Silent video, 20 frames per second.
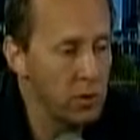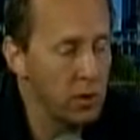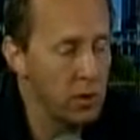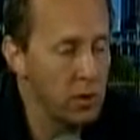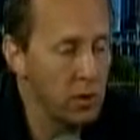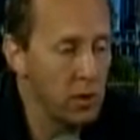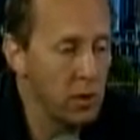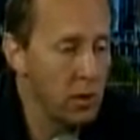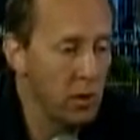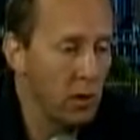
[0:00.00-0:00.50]

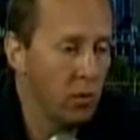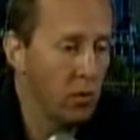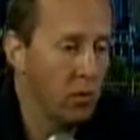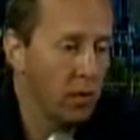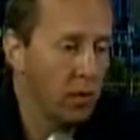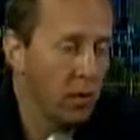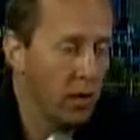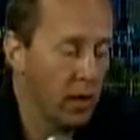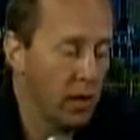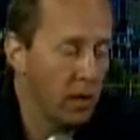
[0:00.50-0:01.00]
And when
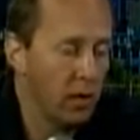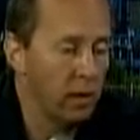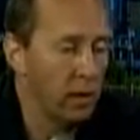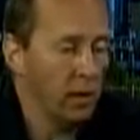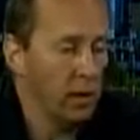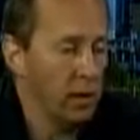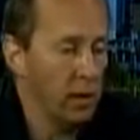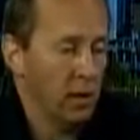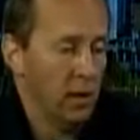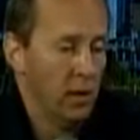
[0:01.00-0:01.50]
you've got
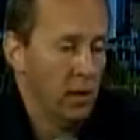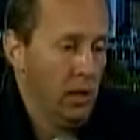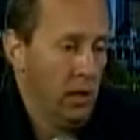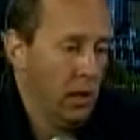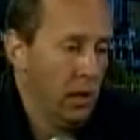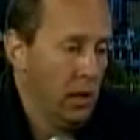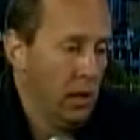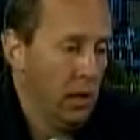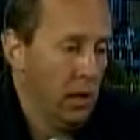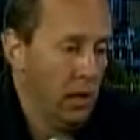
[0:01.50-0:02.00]

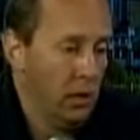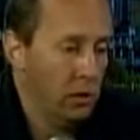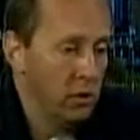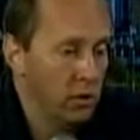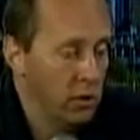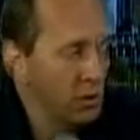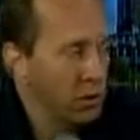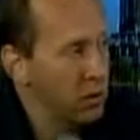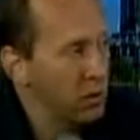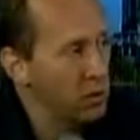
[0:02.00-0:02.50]
a
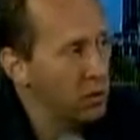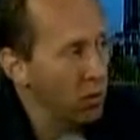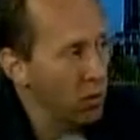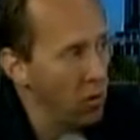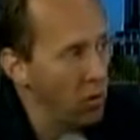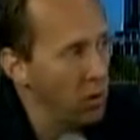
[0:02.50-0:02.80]
2-year term,